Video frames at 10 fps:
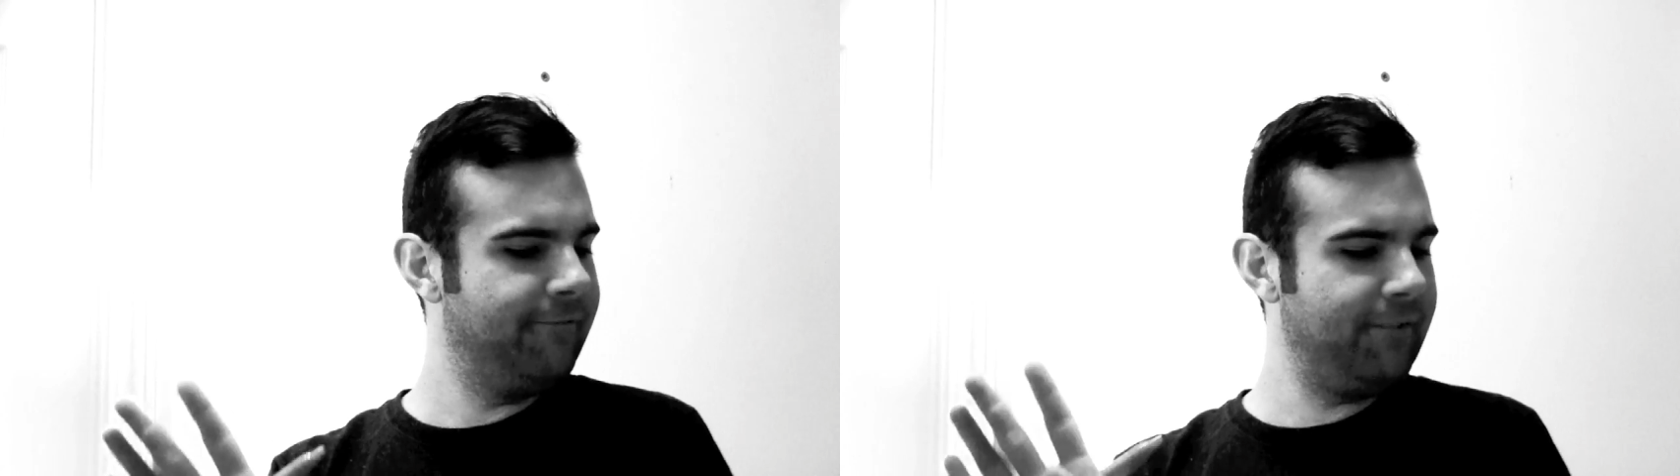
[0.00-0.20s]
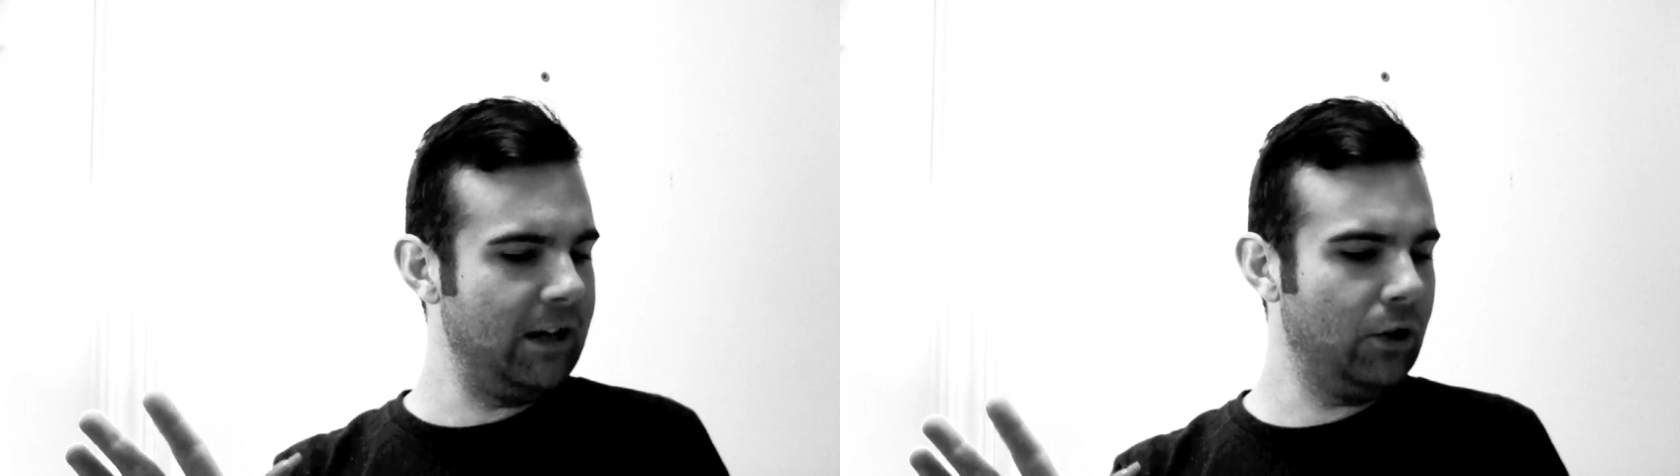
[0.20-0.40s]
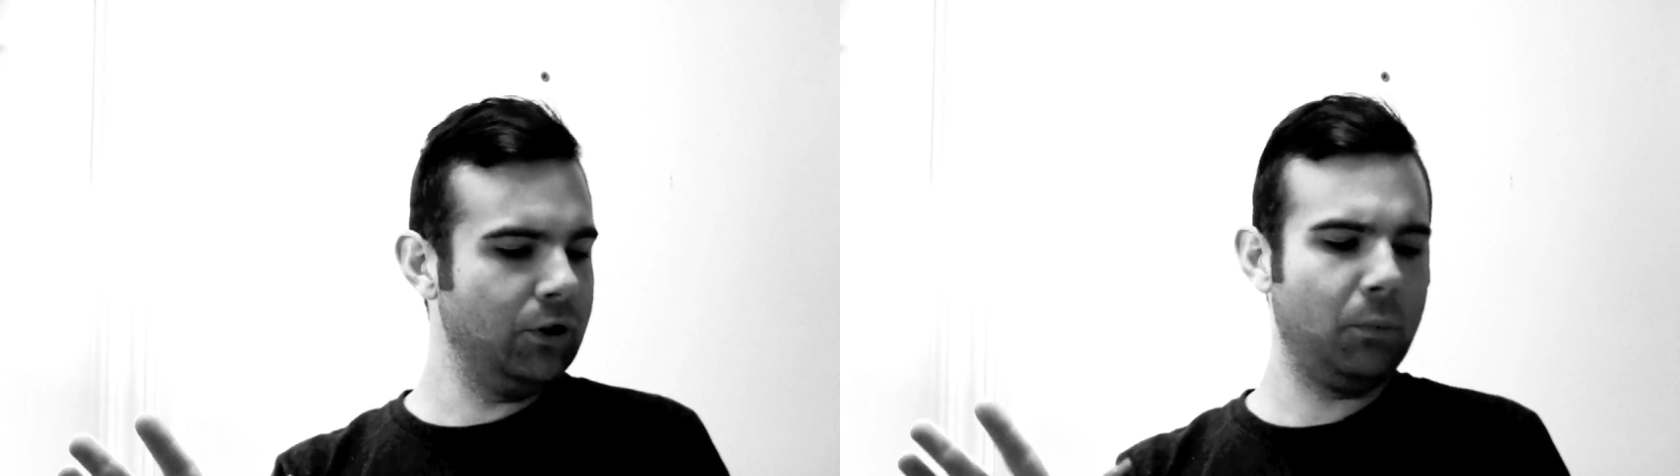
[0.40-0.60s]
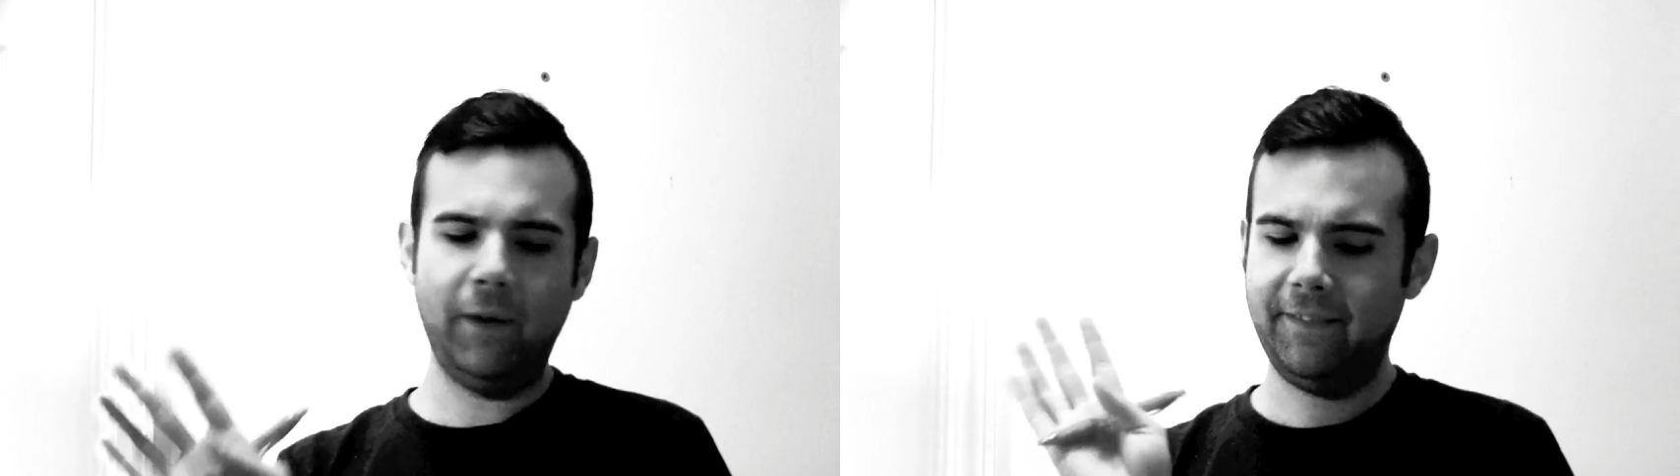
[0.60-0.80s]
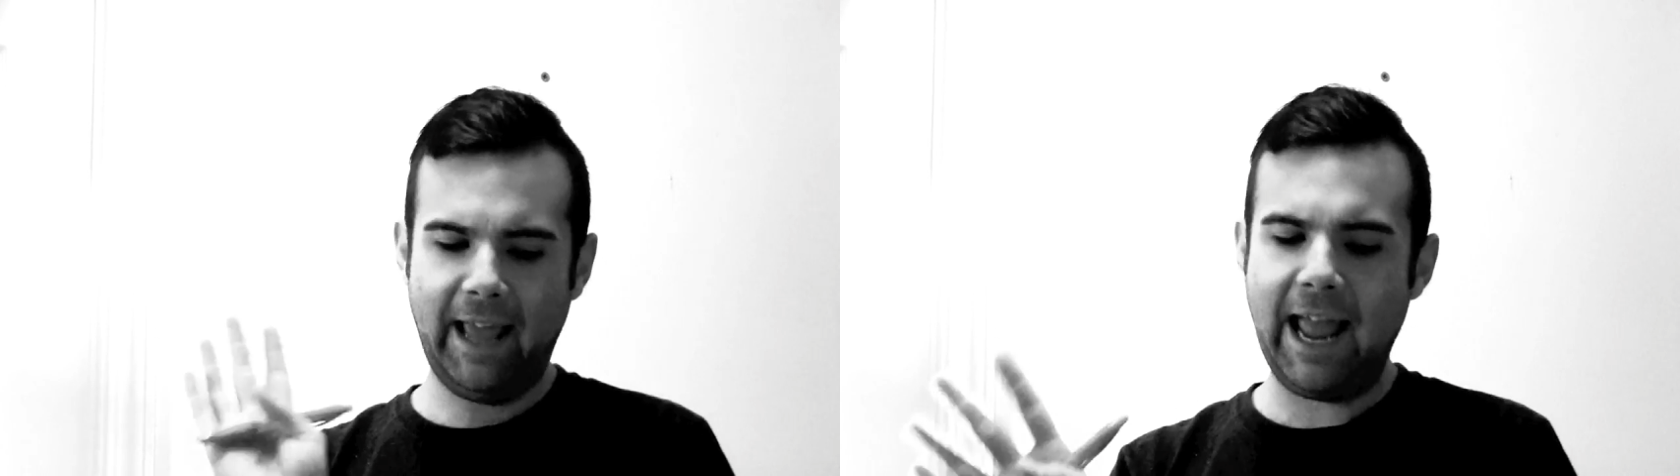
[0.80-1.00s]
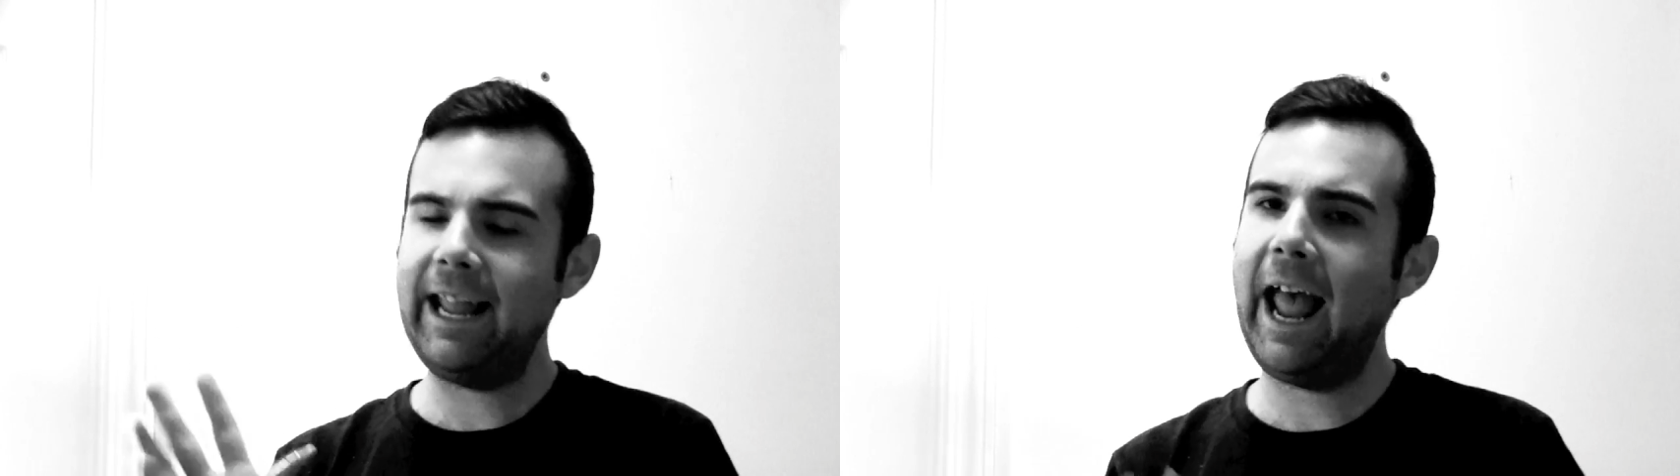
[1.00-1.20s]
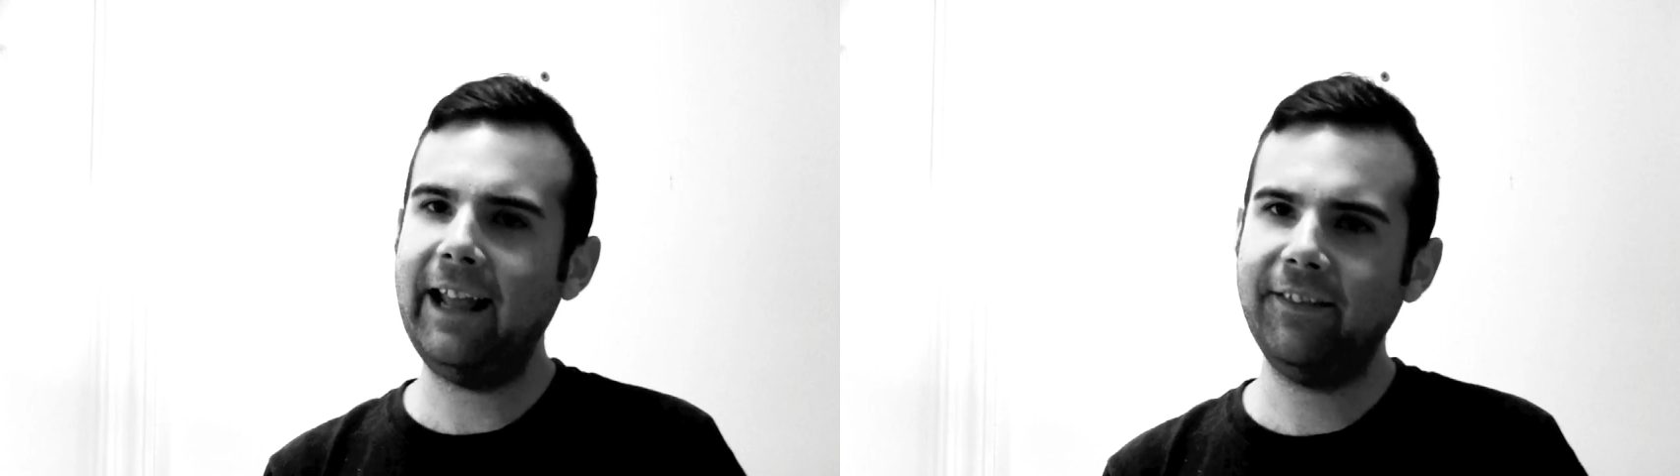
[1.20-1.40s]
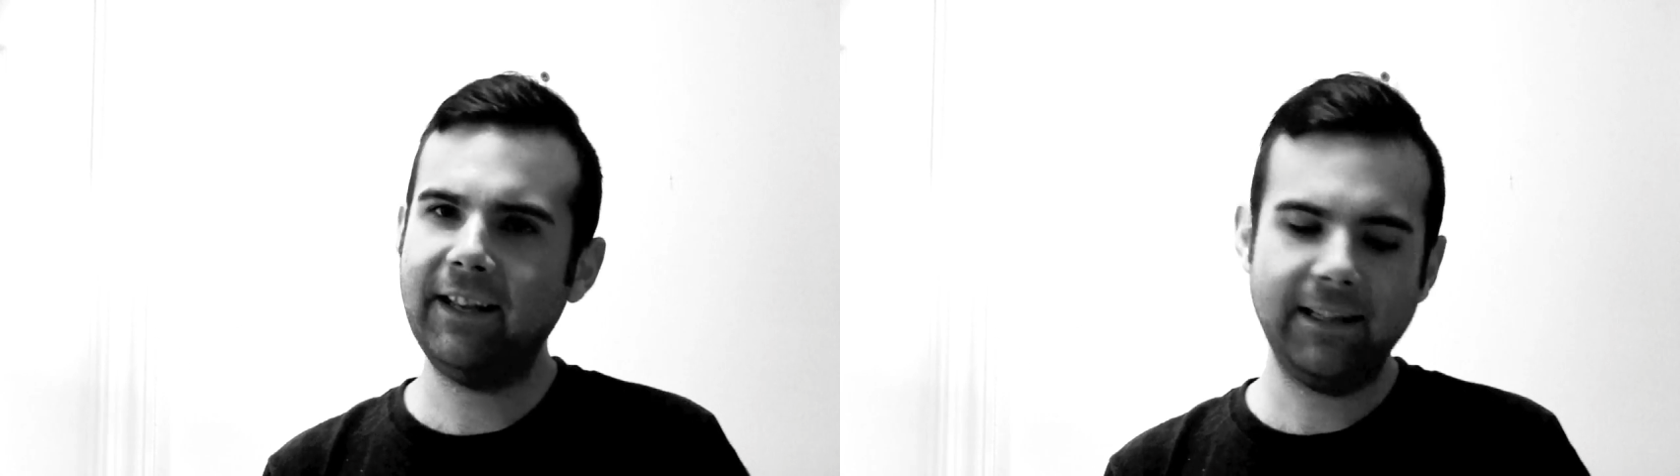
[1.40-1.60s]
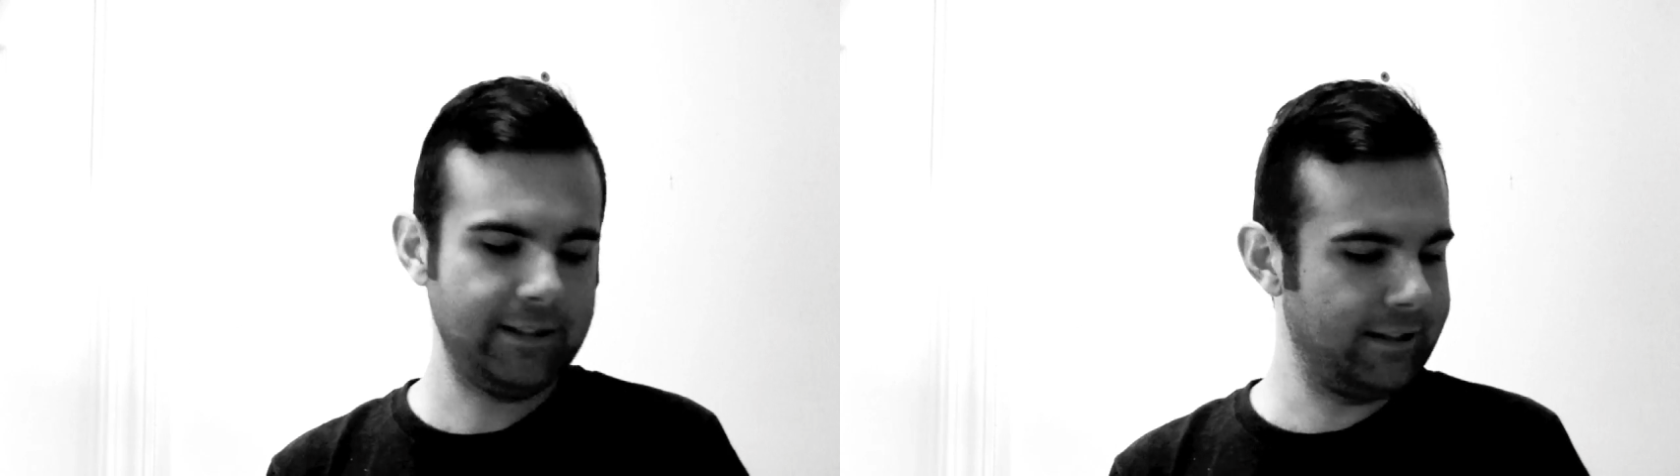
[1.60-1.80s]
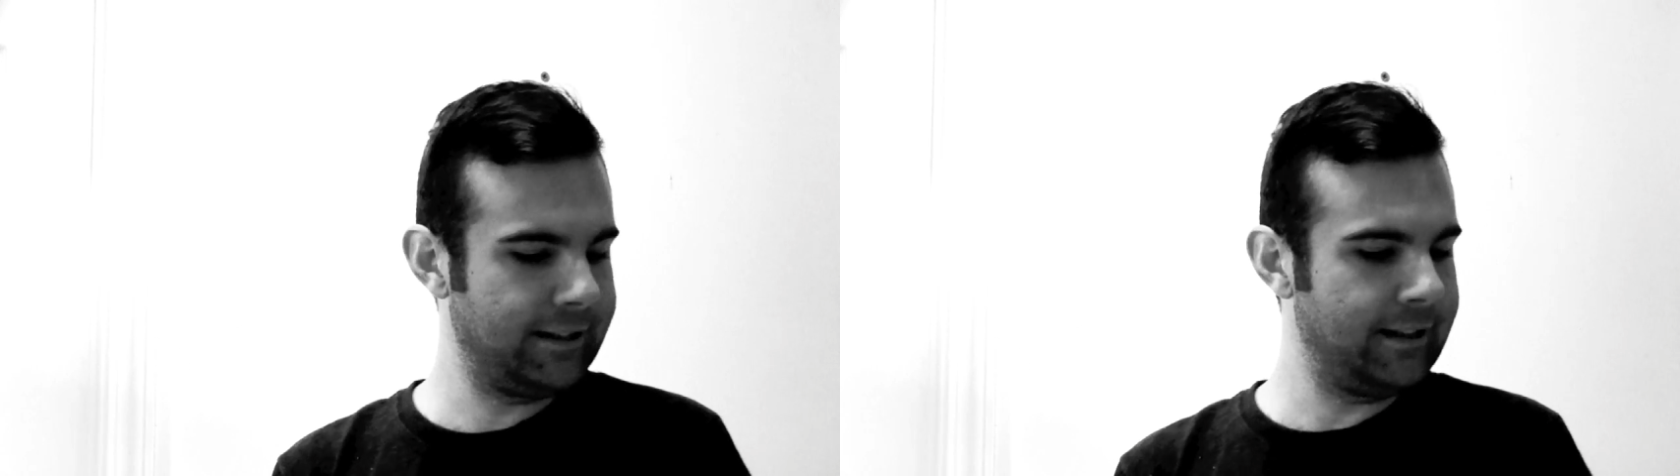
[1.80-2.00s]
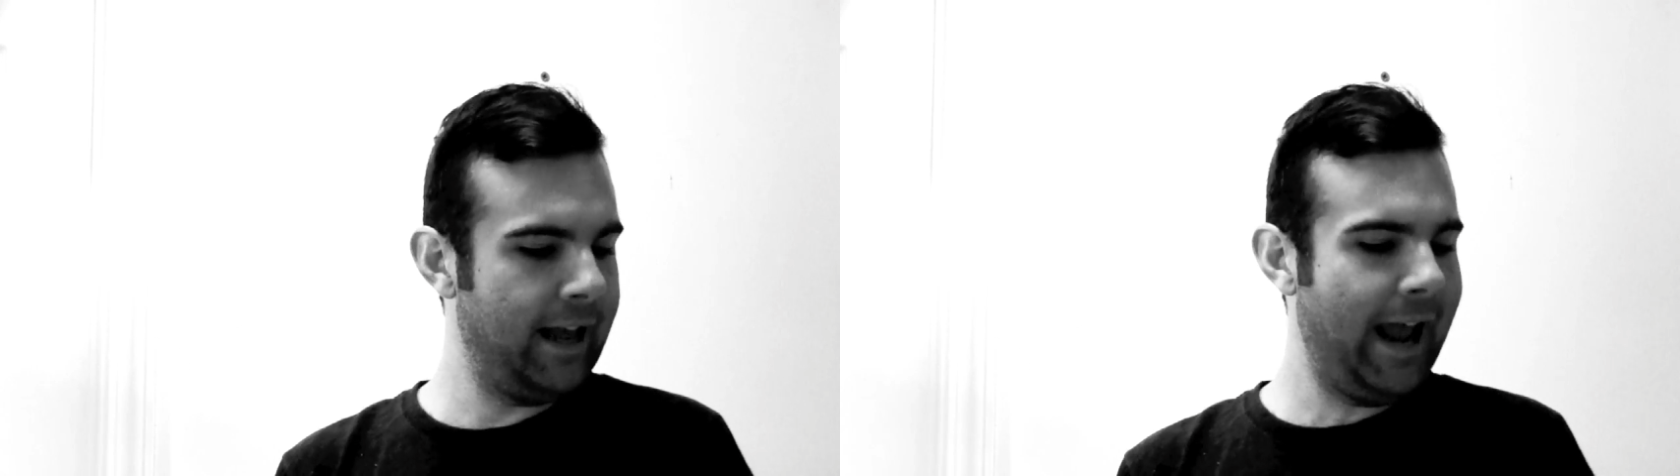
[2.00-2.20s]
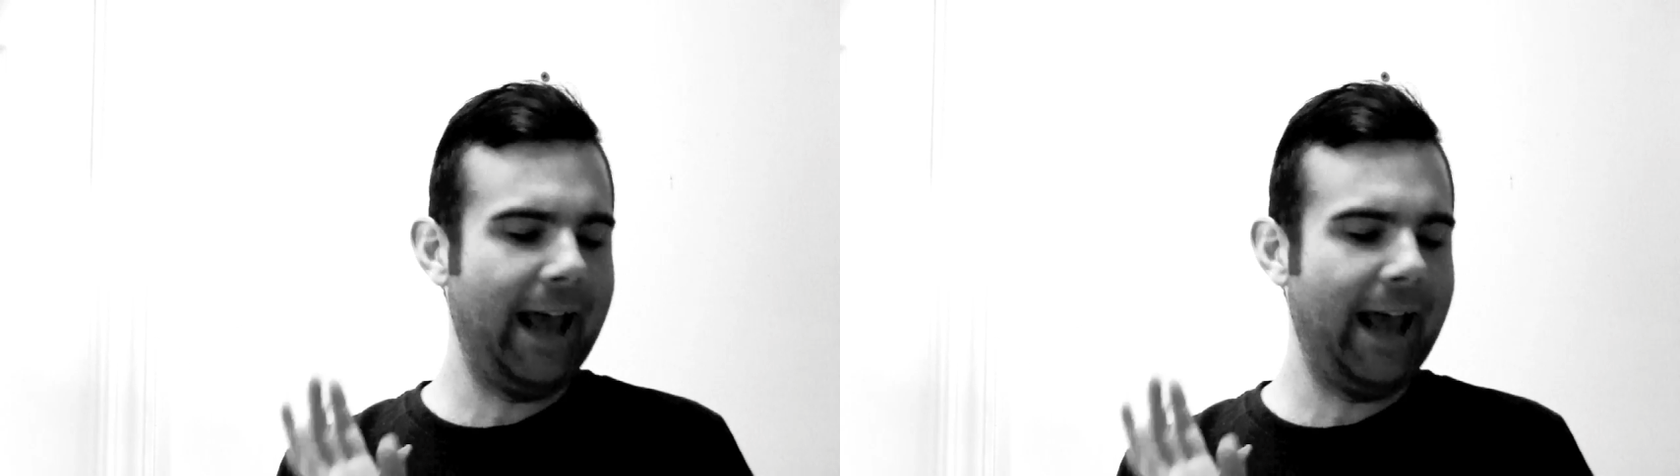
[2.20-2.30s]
filled with gay atheists